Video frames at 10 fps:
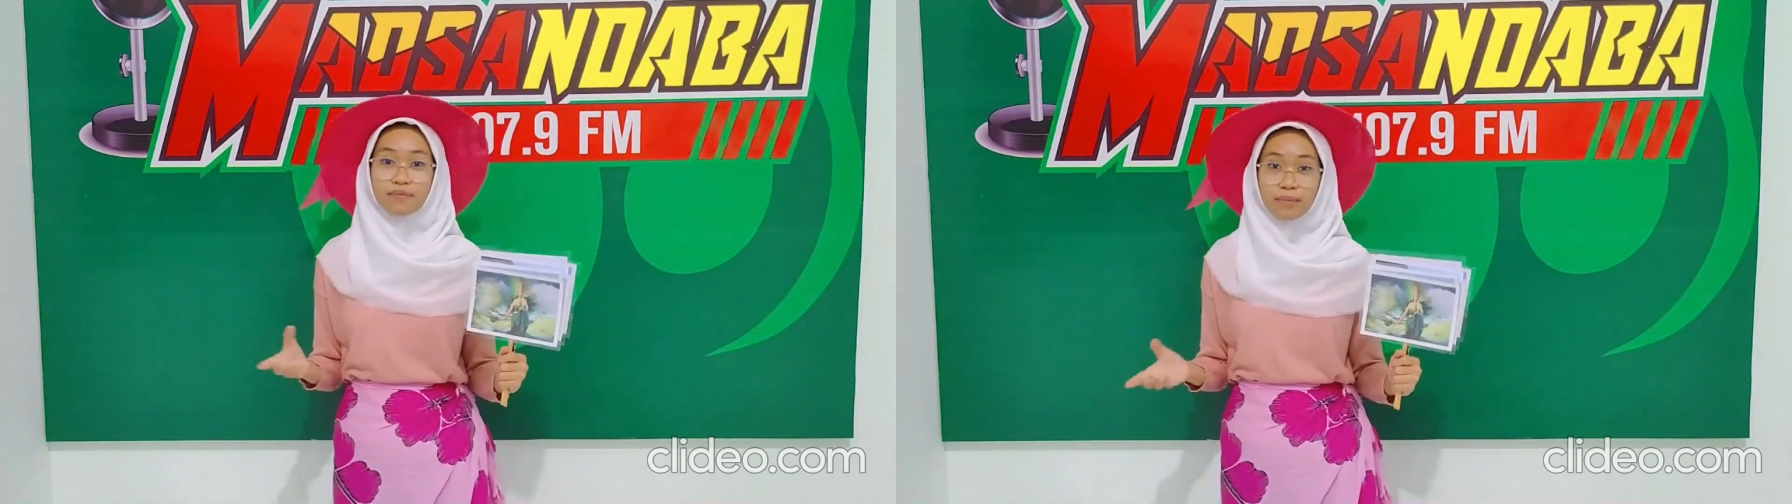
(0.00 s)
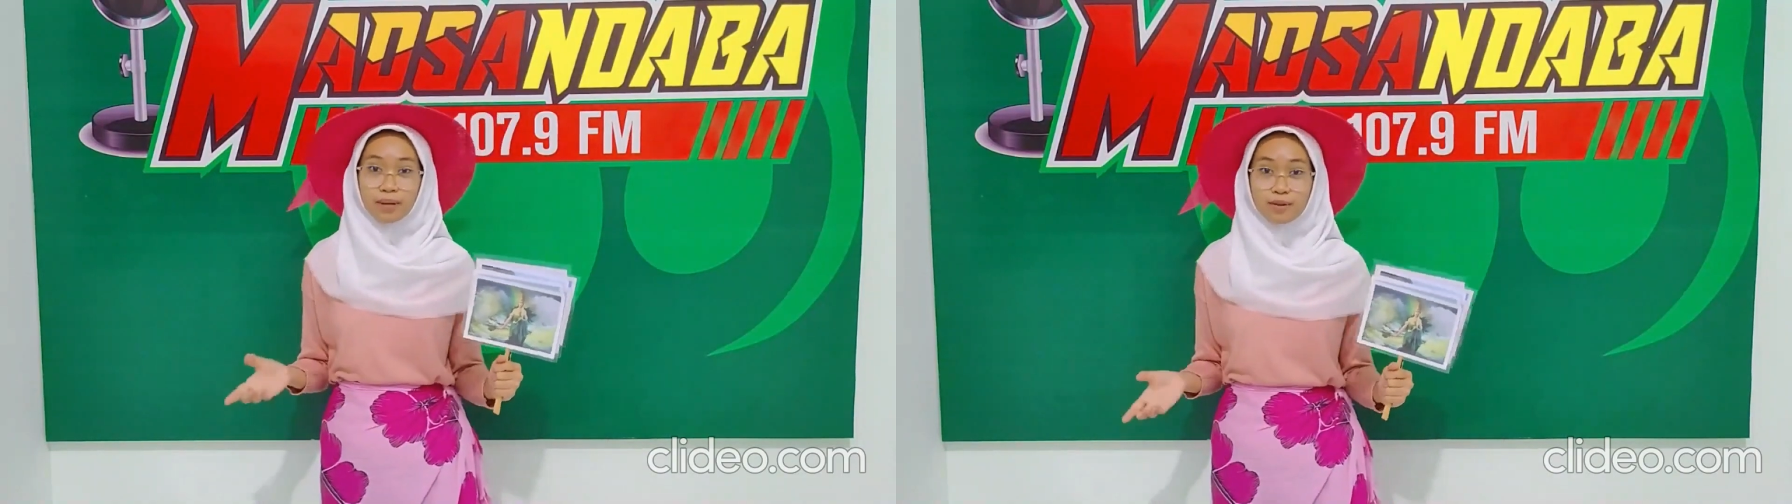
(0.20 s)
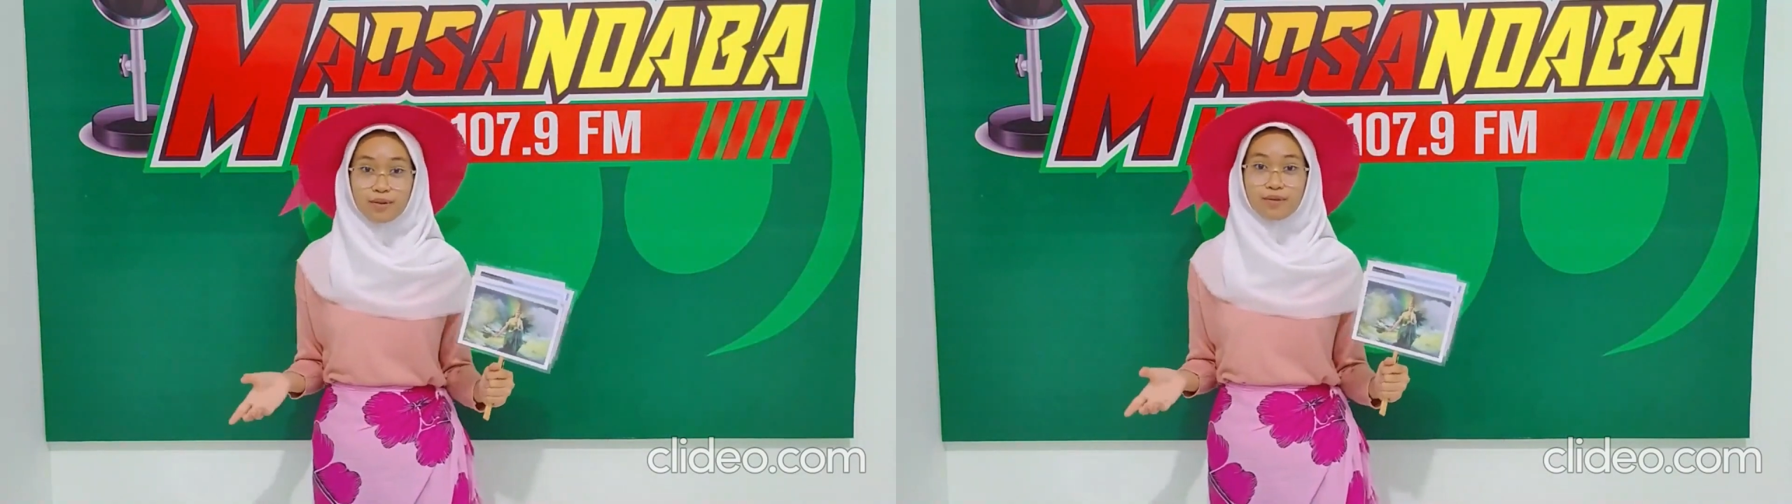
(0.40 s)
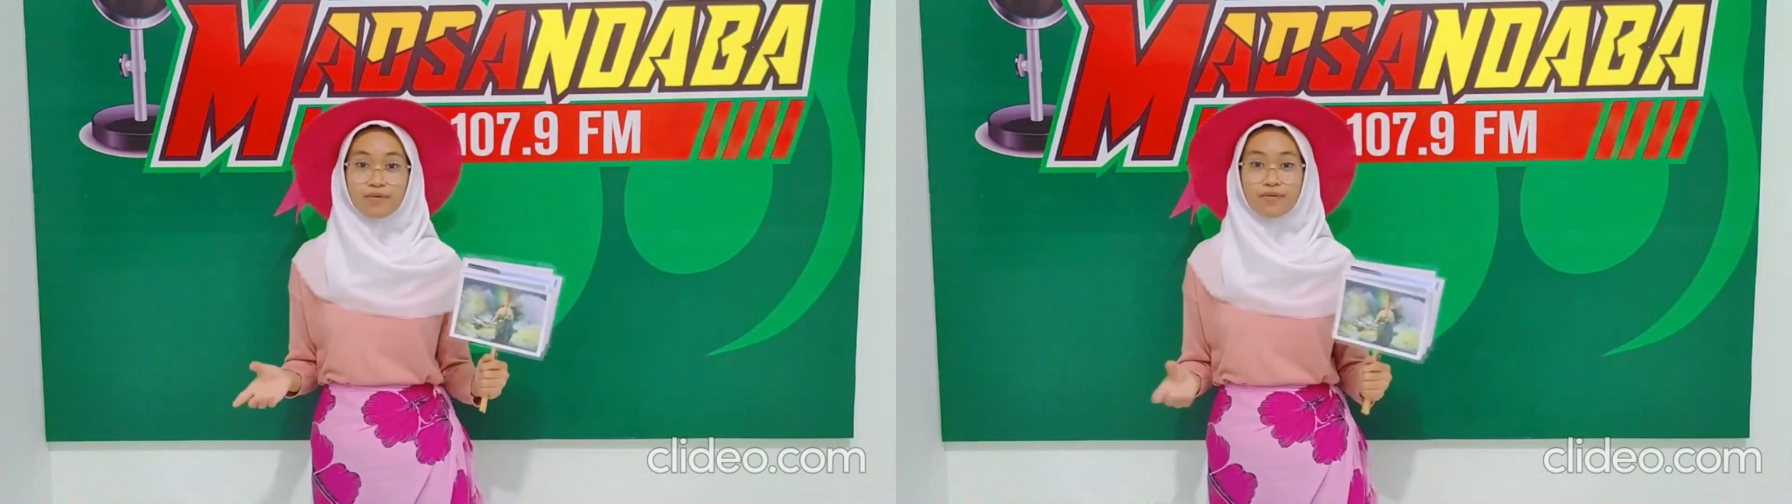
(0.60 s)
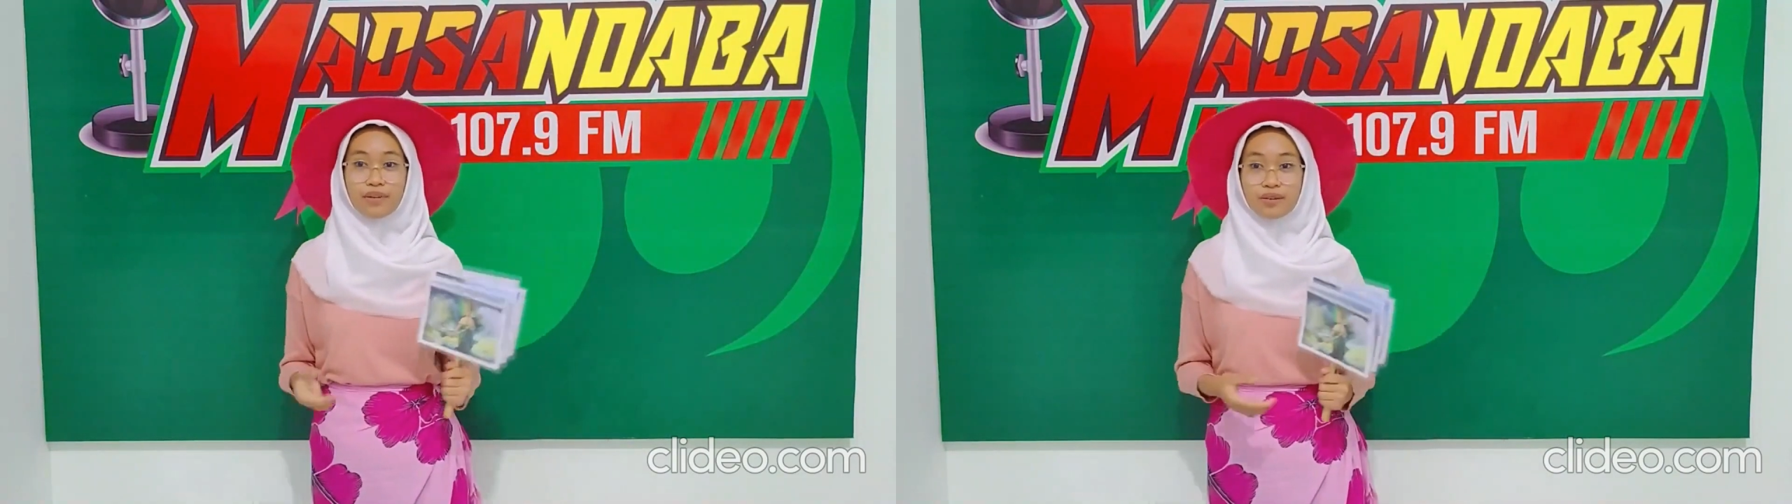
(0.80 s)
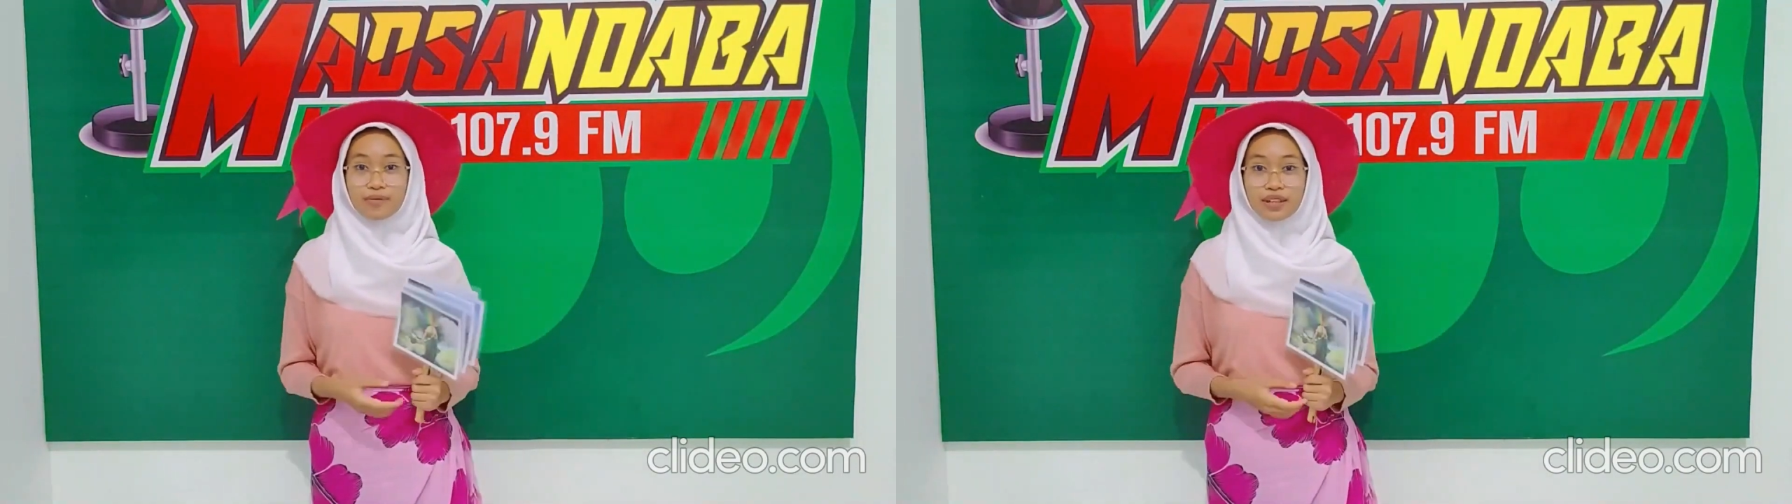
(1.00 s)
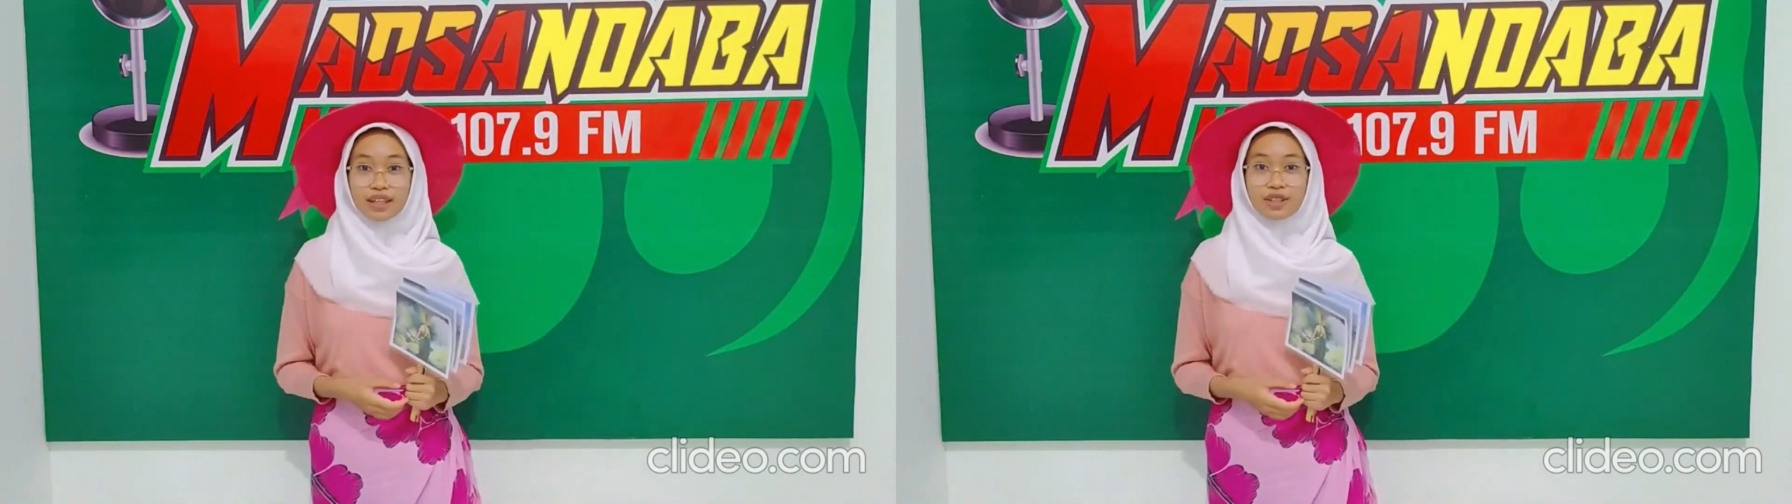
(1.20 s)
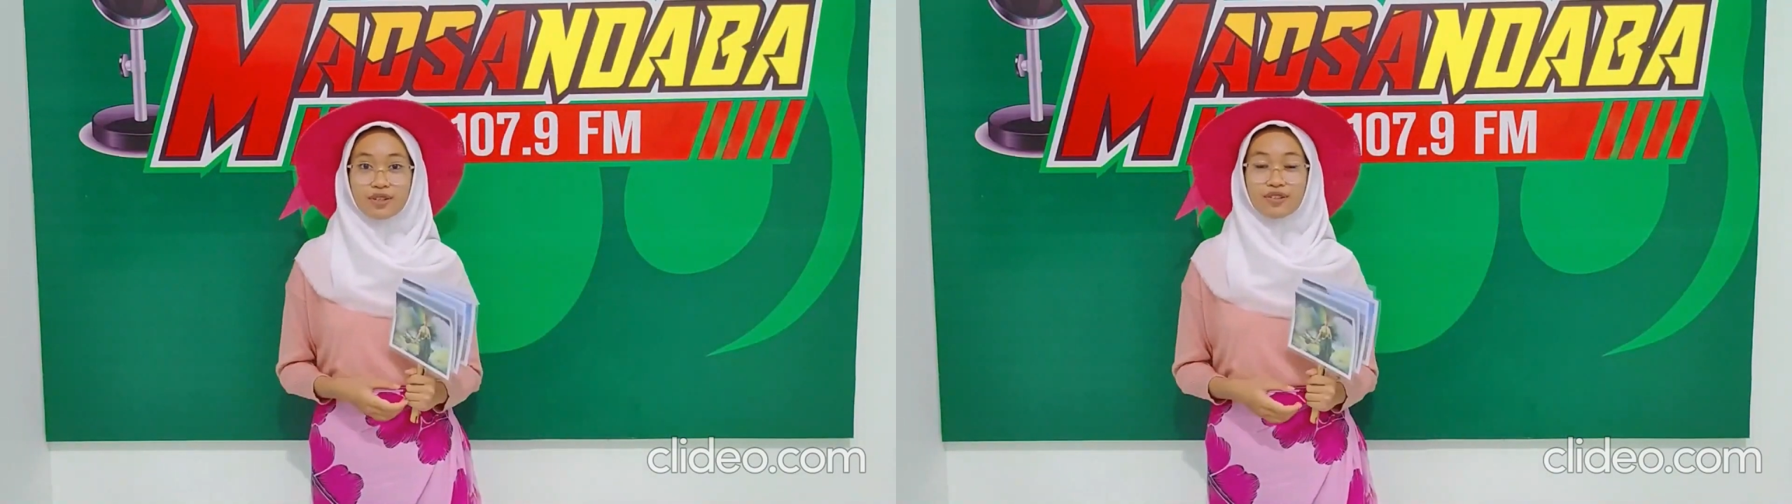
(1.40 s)
most
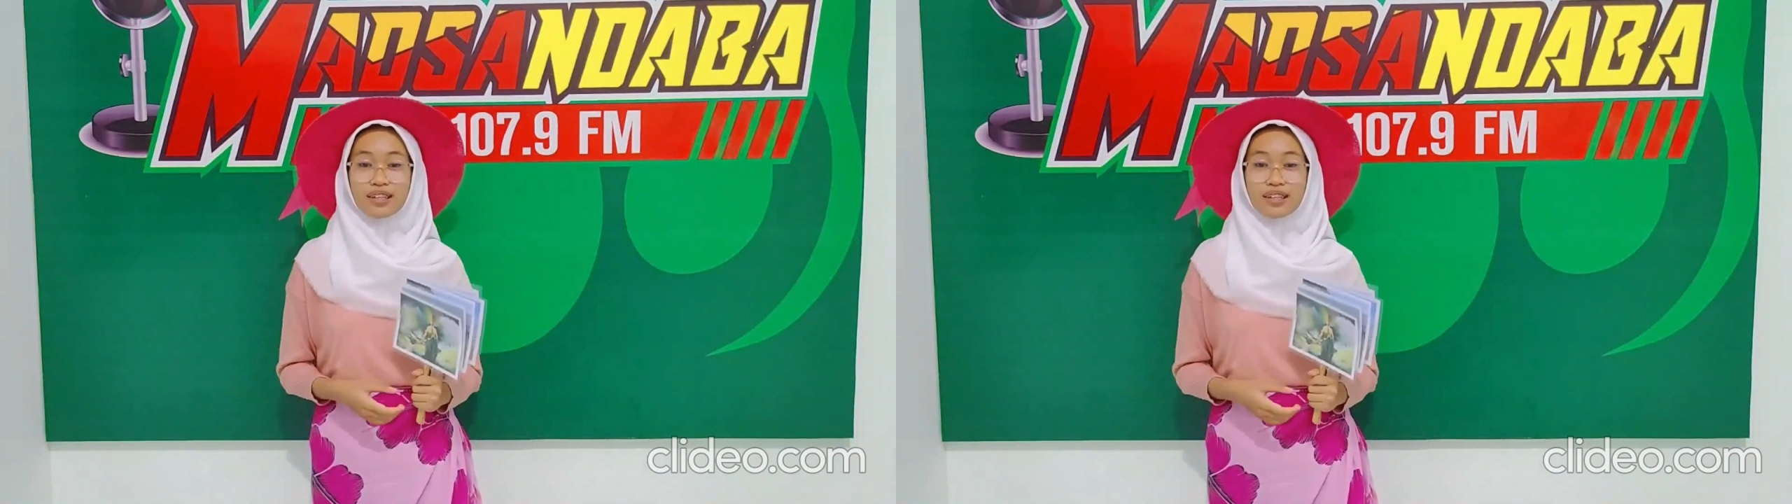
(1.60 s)
favorite